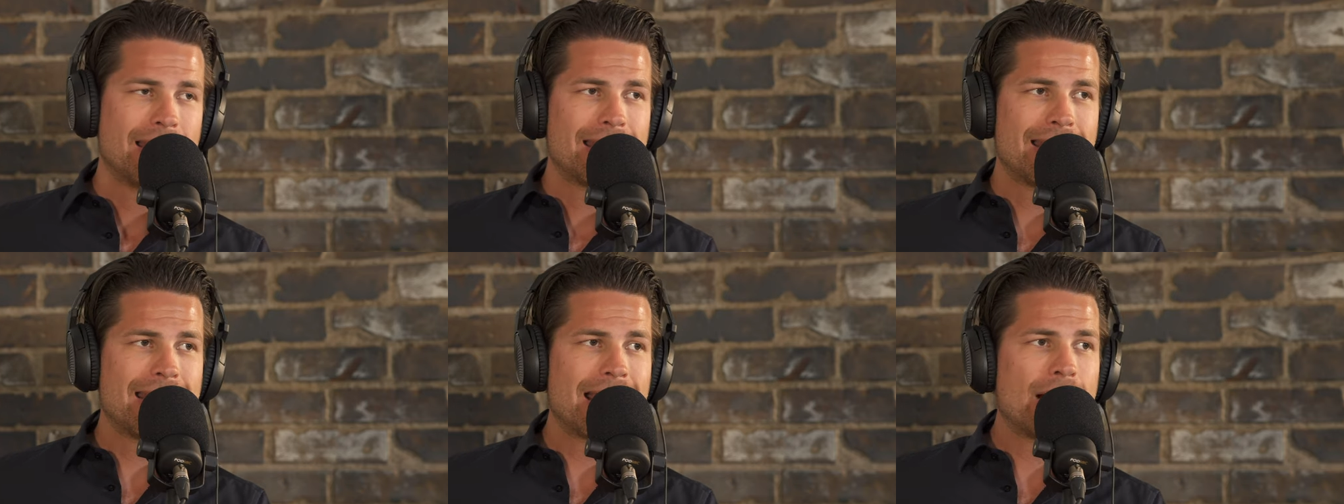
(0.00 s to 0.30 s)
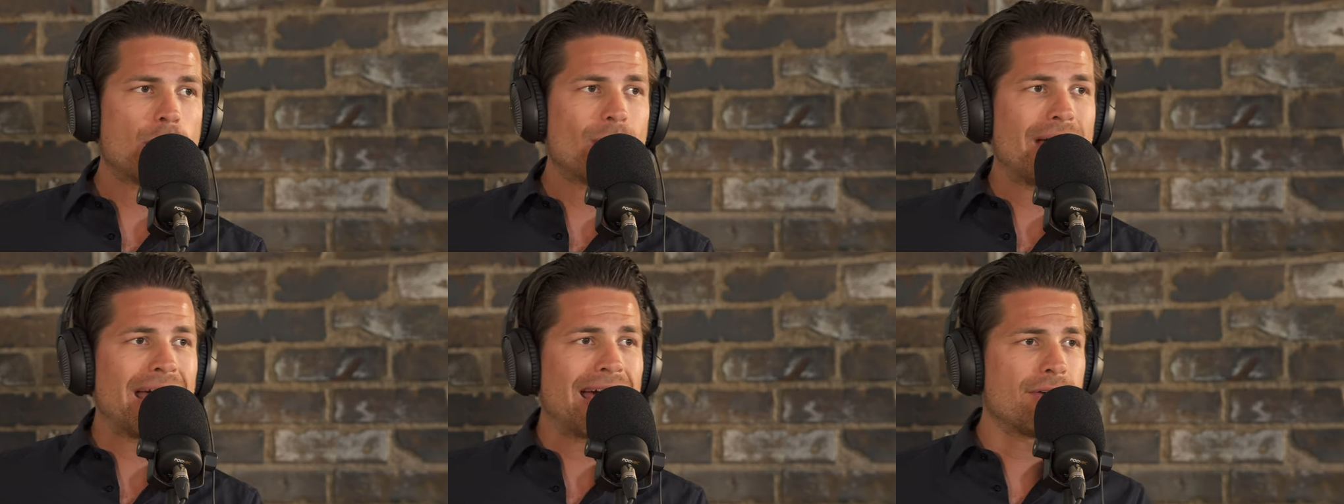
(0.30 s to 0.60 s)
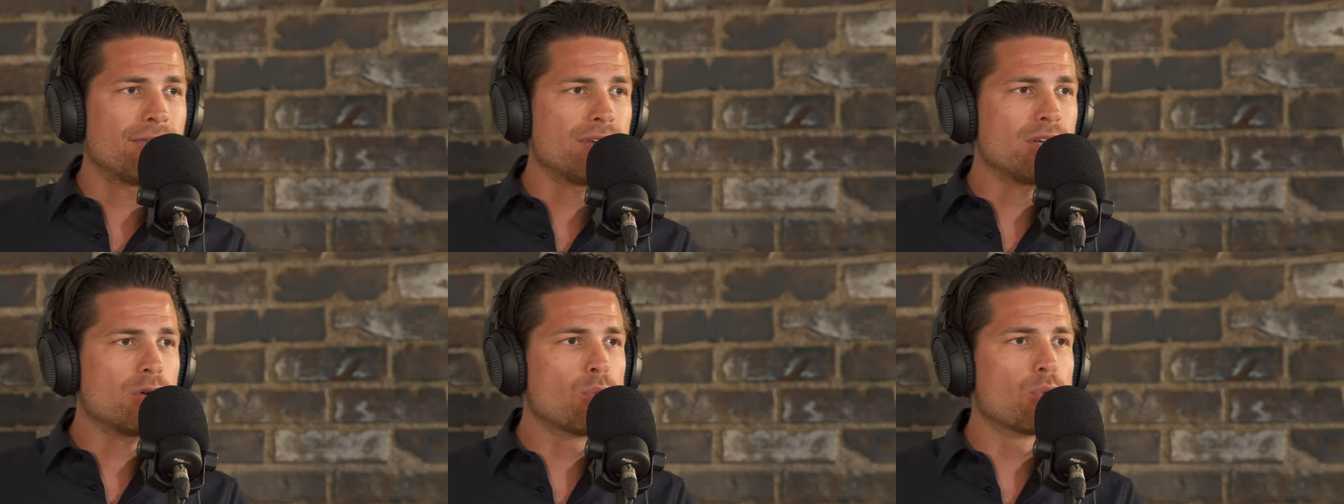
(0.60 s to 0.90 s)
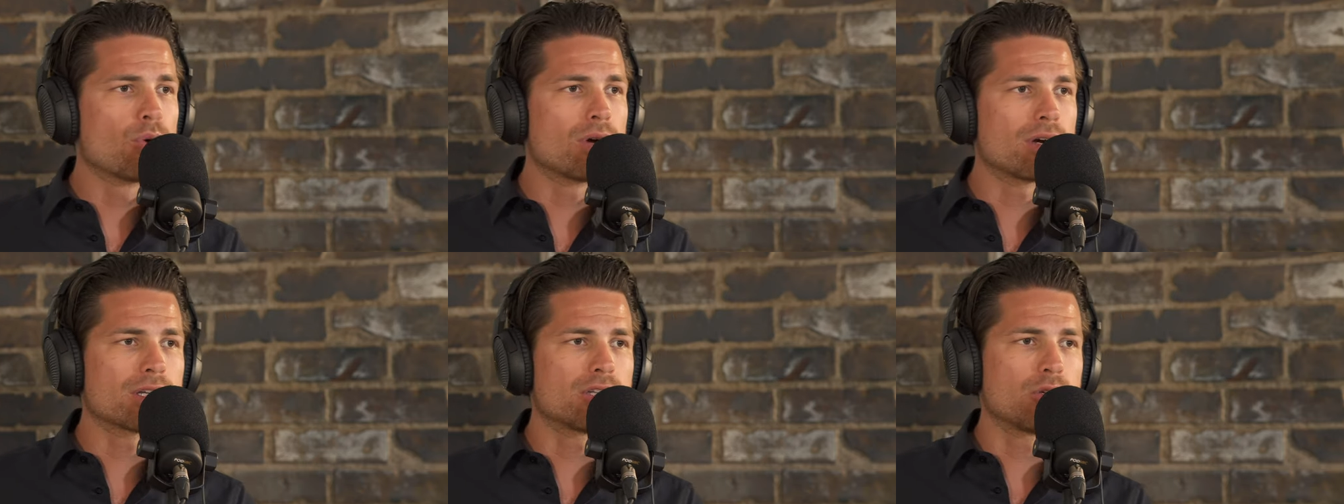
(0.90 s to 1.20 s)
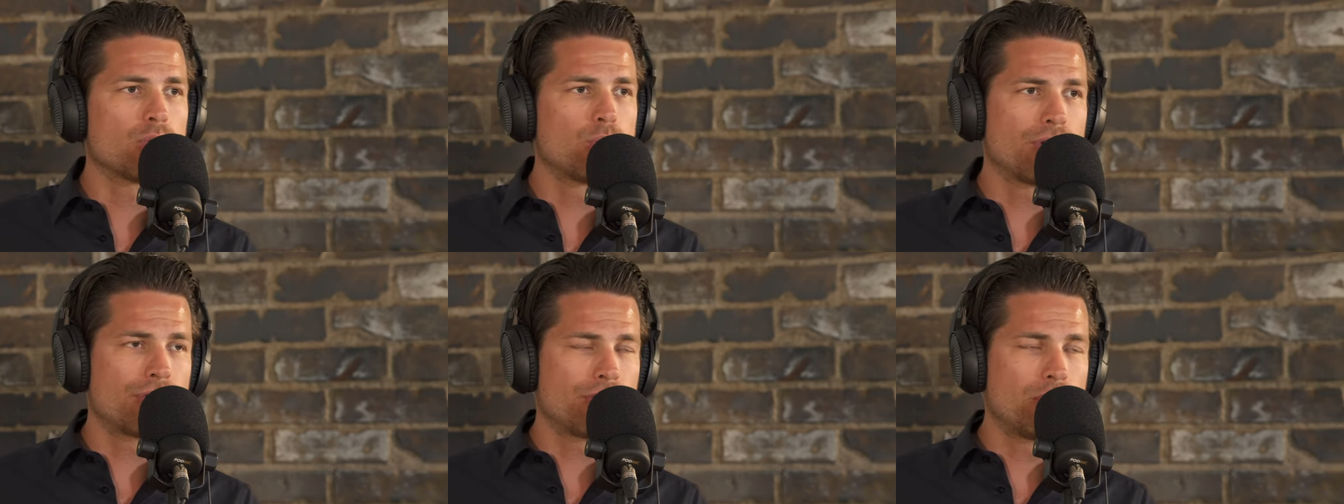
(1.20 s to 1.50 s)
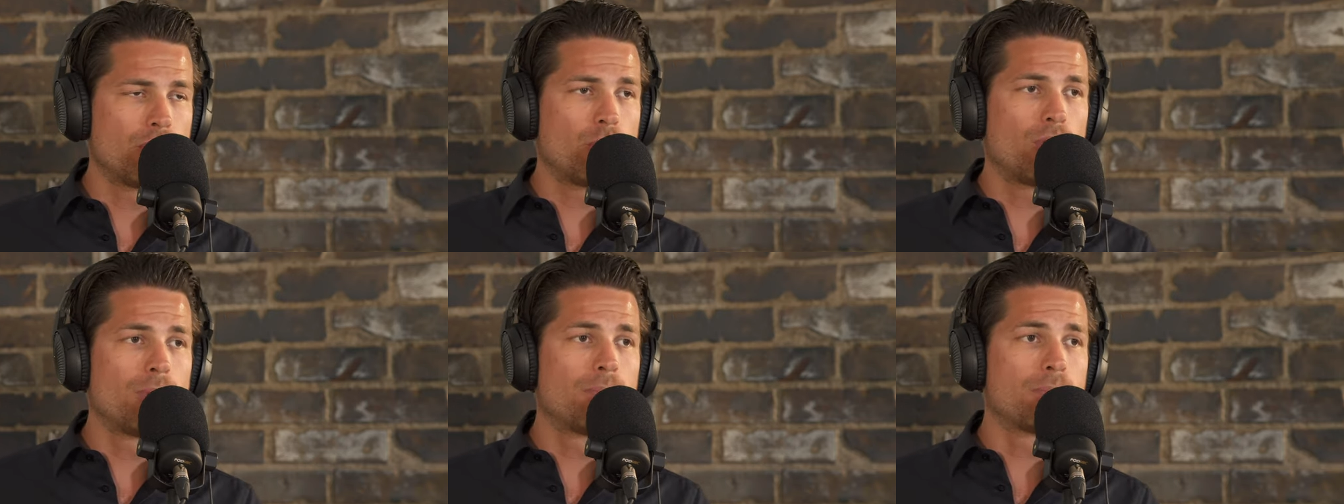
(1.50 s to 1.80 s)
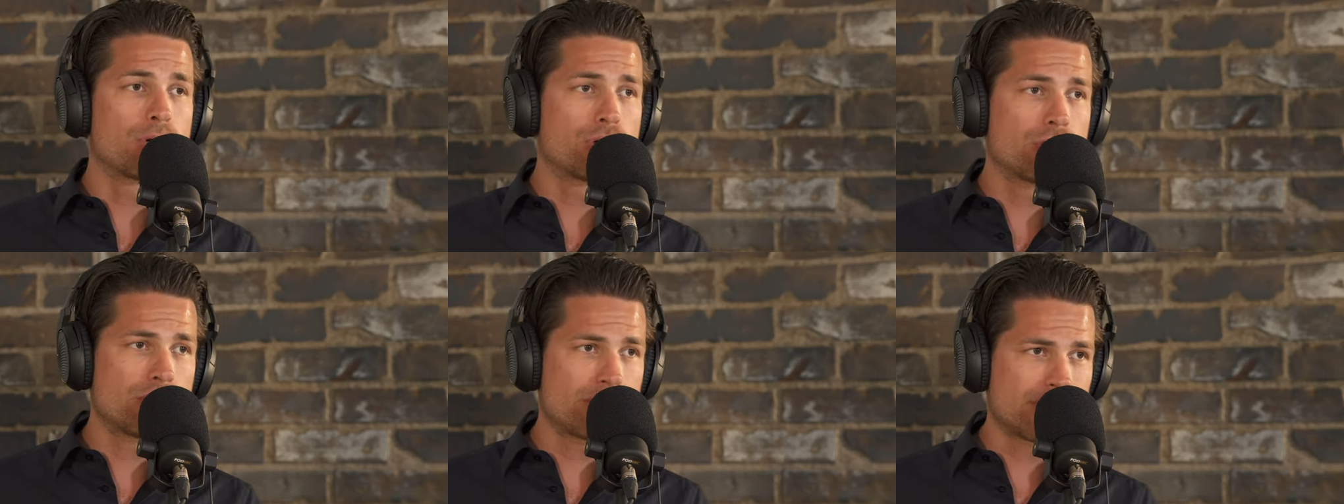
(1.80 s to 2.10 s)
Now, having worked with Noel
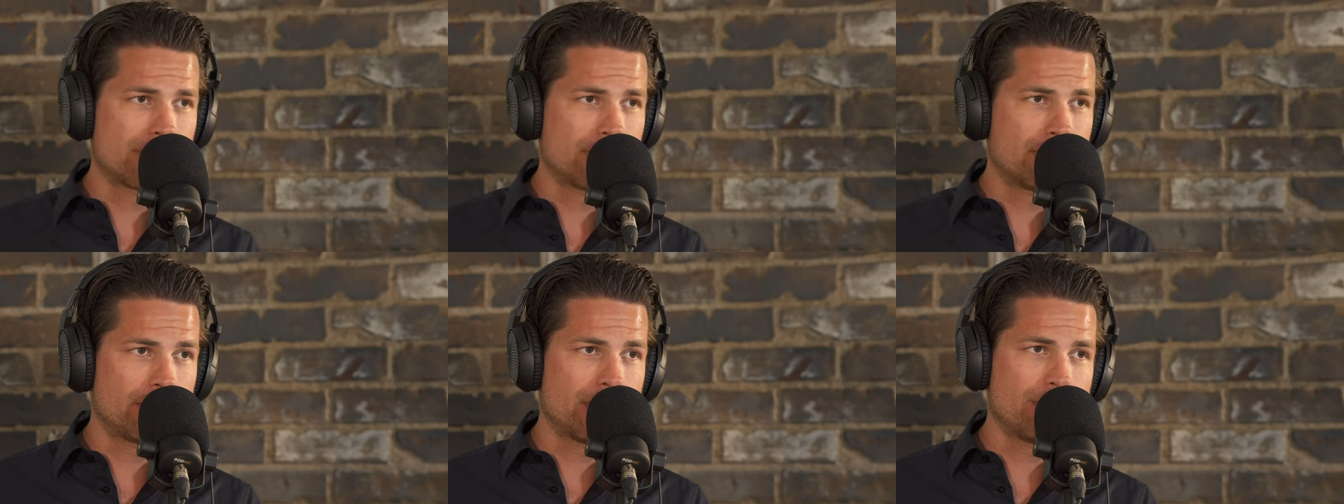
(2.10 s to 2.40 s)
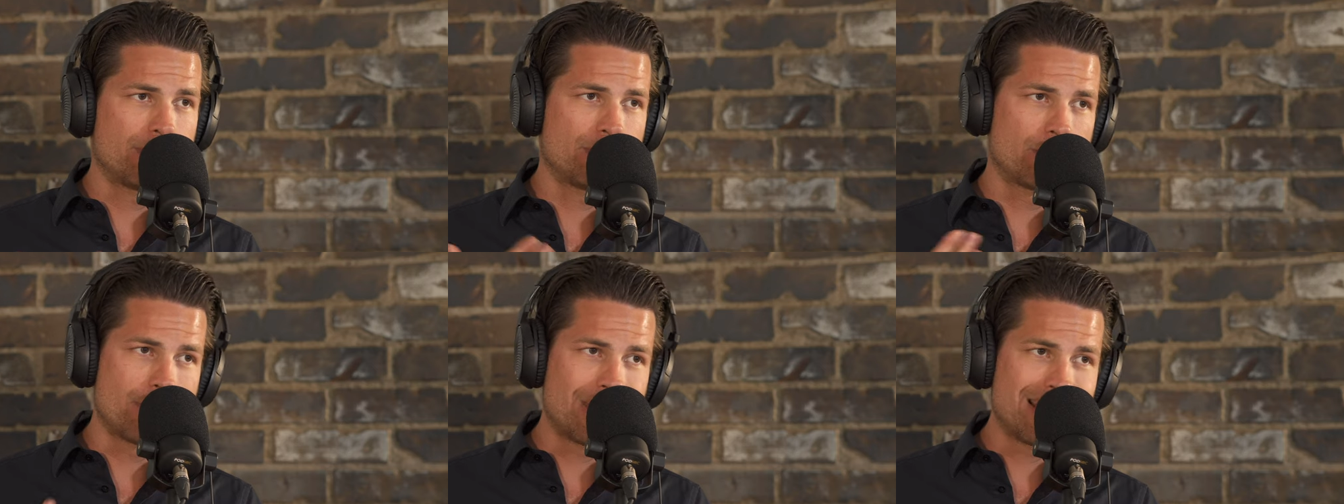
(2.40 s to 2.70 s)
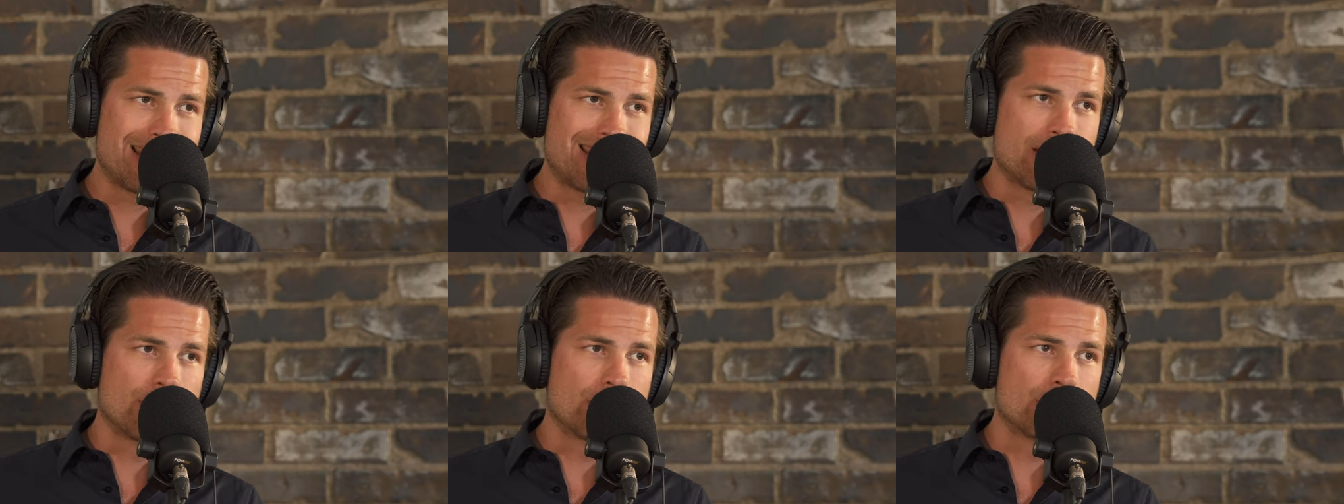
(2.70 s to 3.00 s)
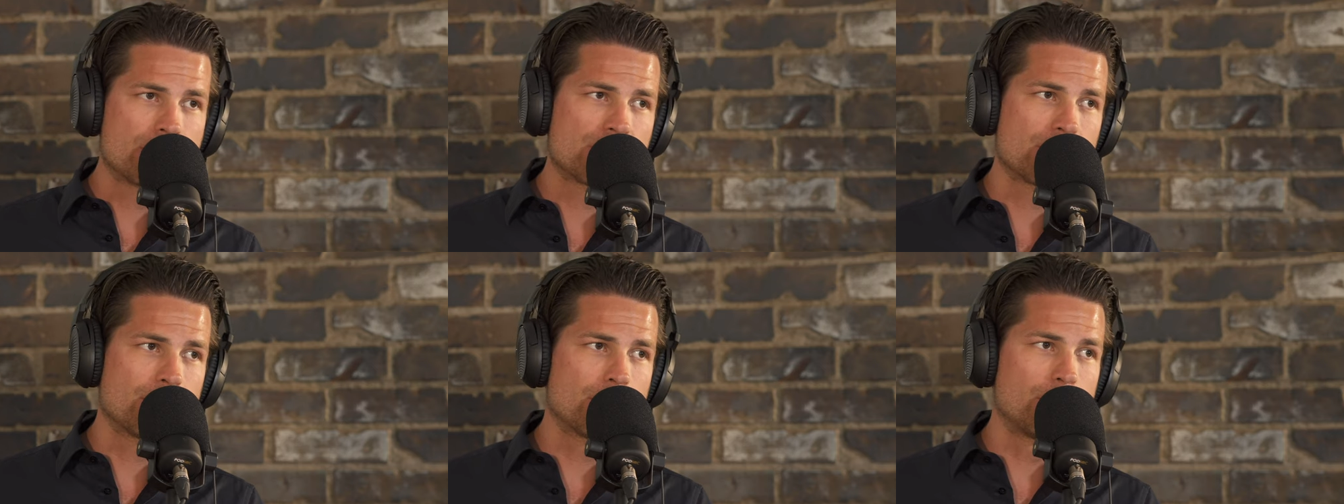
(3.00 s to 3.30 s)
personally for many years,